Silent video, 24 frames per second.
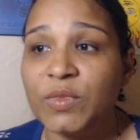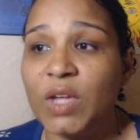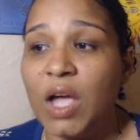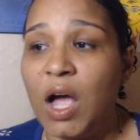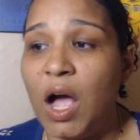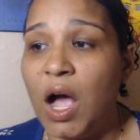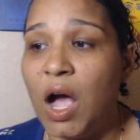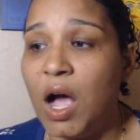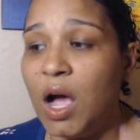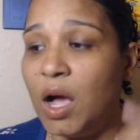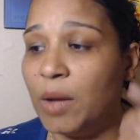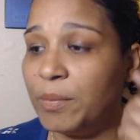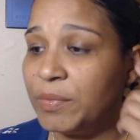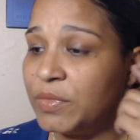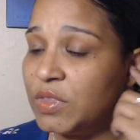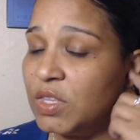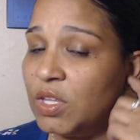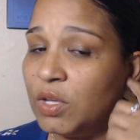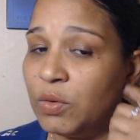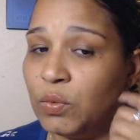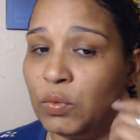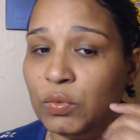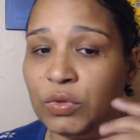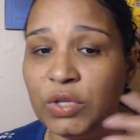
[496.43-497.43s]
Um,
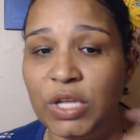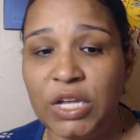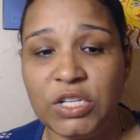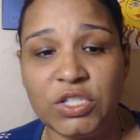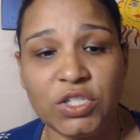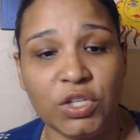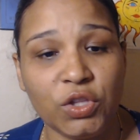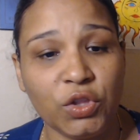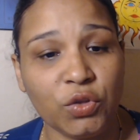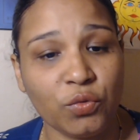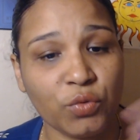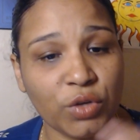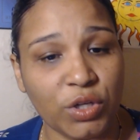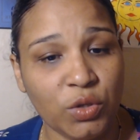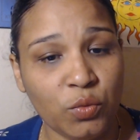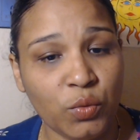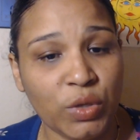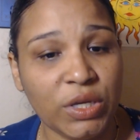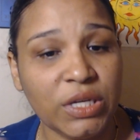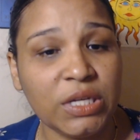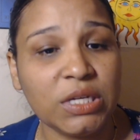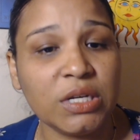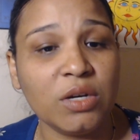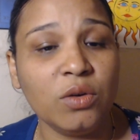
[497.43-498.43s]
it's a three
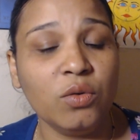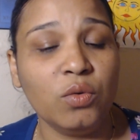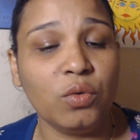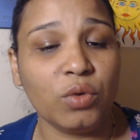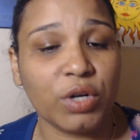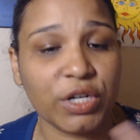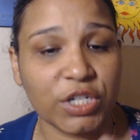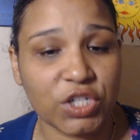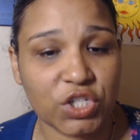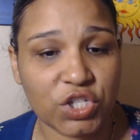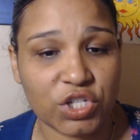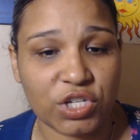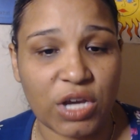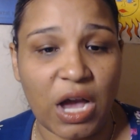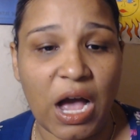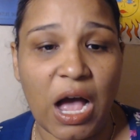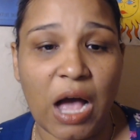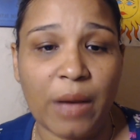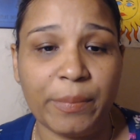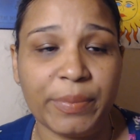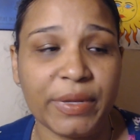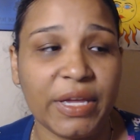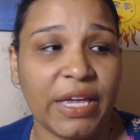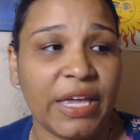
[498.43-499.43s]
week
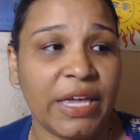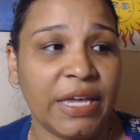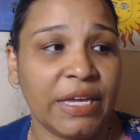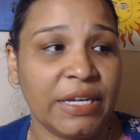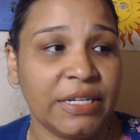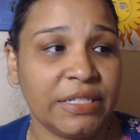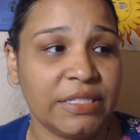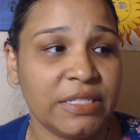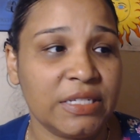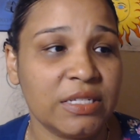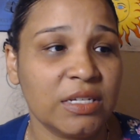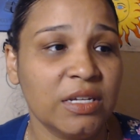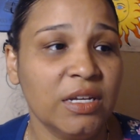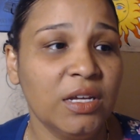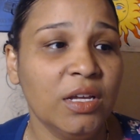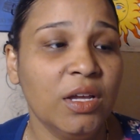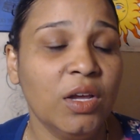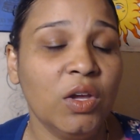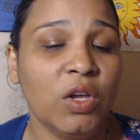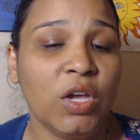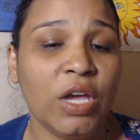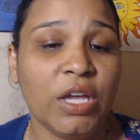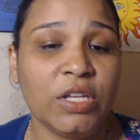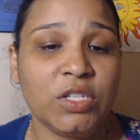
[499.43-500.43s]
workshop, and
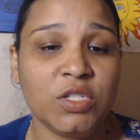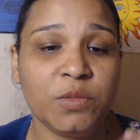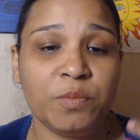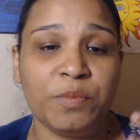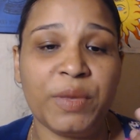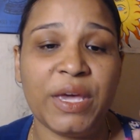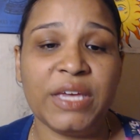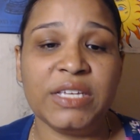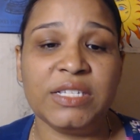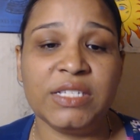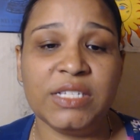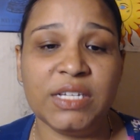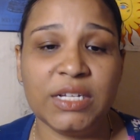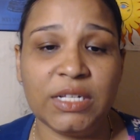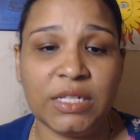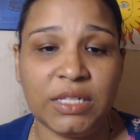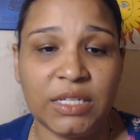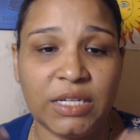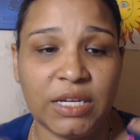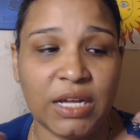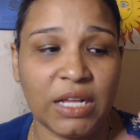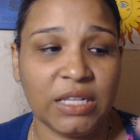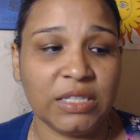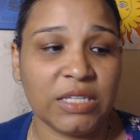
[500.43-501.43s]
it's
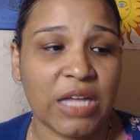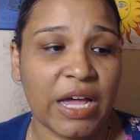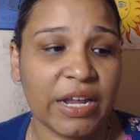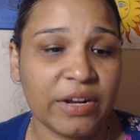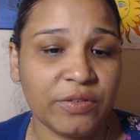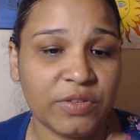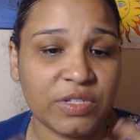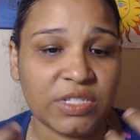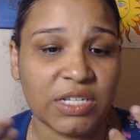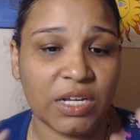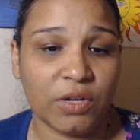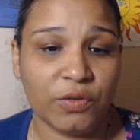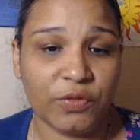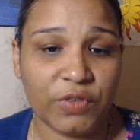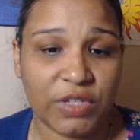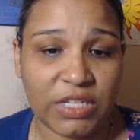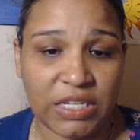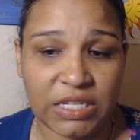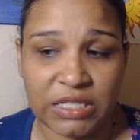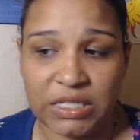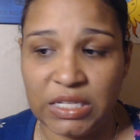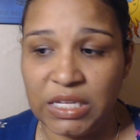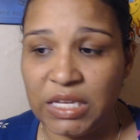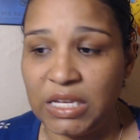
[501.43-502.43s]
basically a lot of self
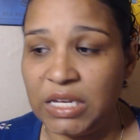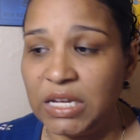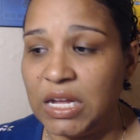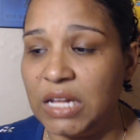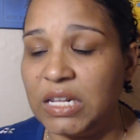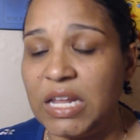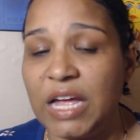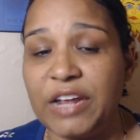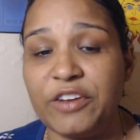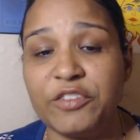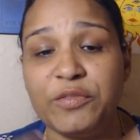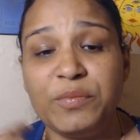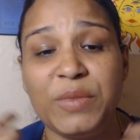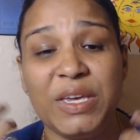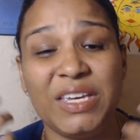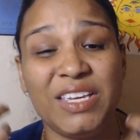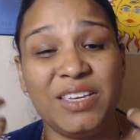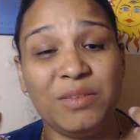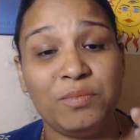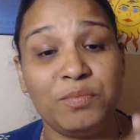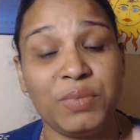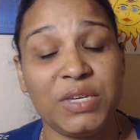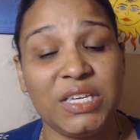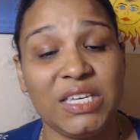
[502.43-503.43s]
healing, a lot of
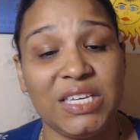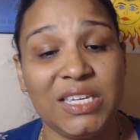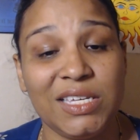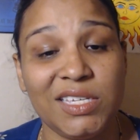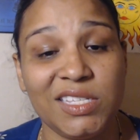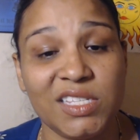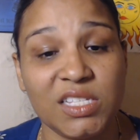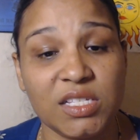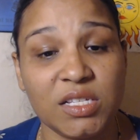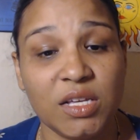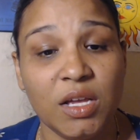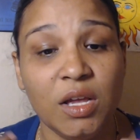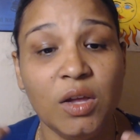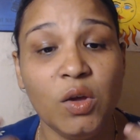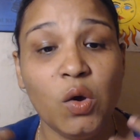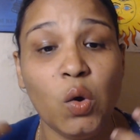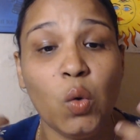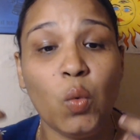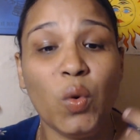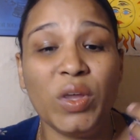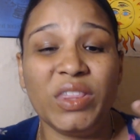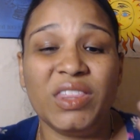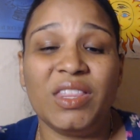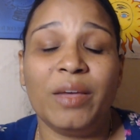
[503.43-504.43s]
making peace
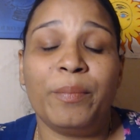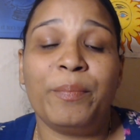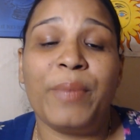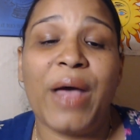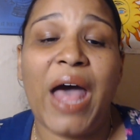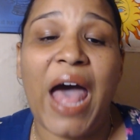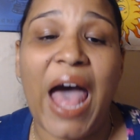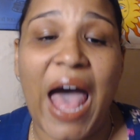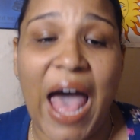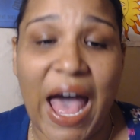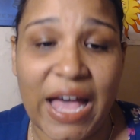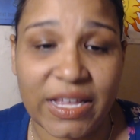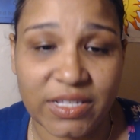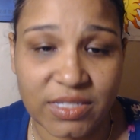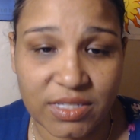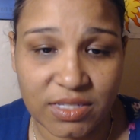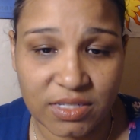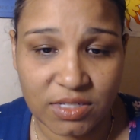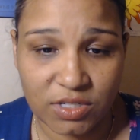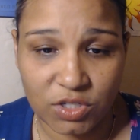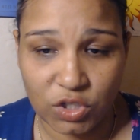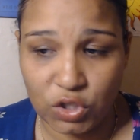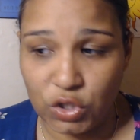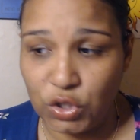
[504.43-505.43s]
with the
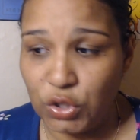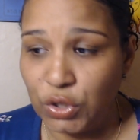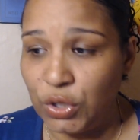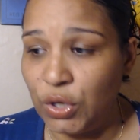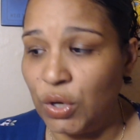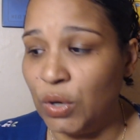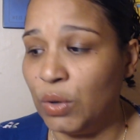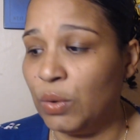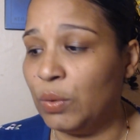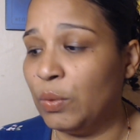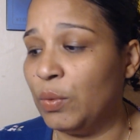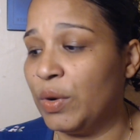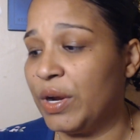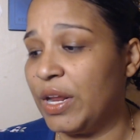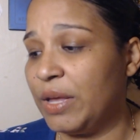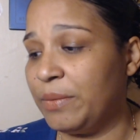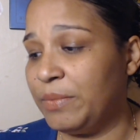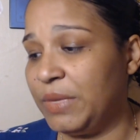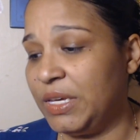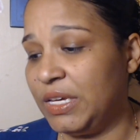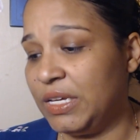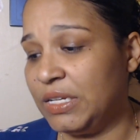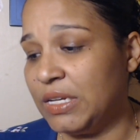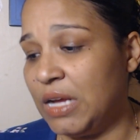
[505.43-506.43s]
past you know what i
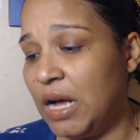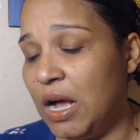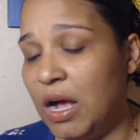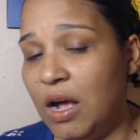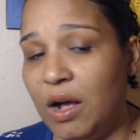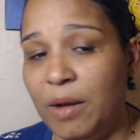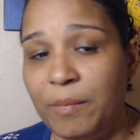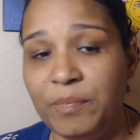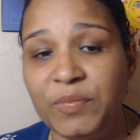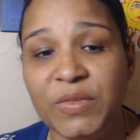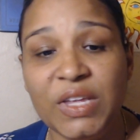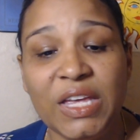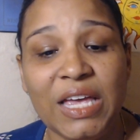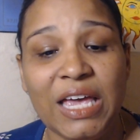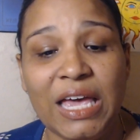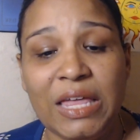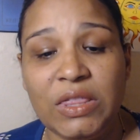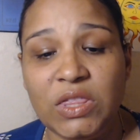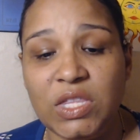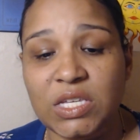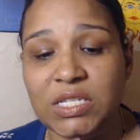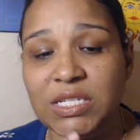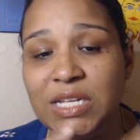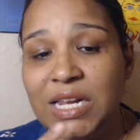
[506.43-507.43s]
mean um
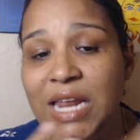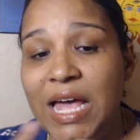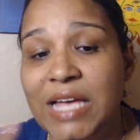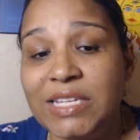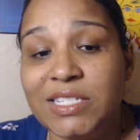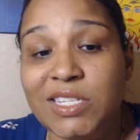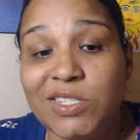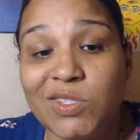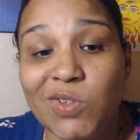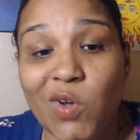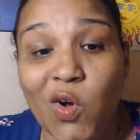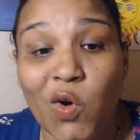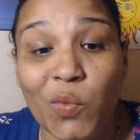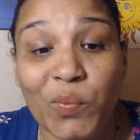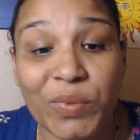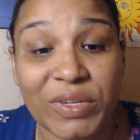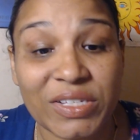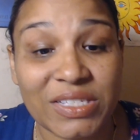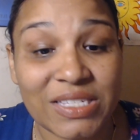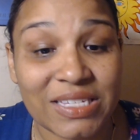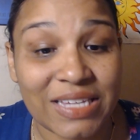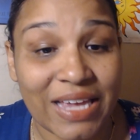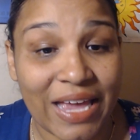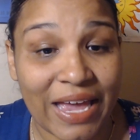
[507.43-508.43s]
and this class is
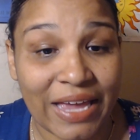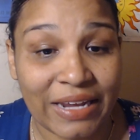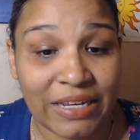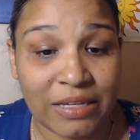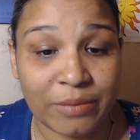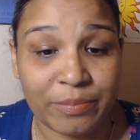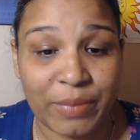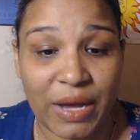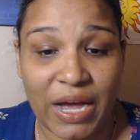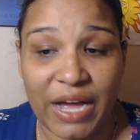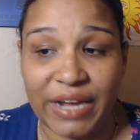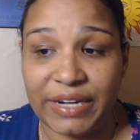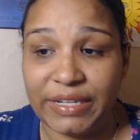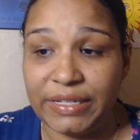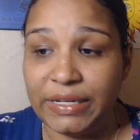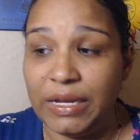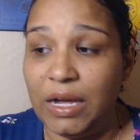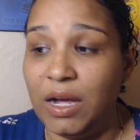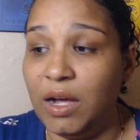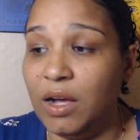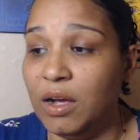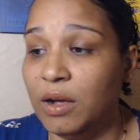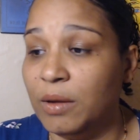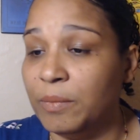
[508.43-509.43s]
open to anybody
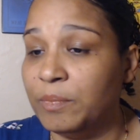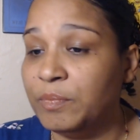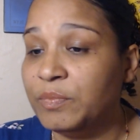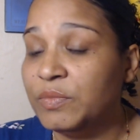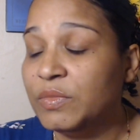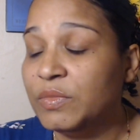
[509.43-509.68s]
um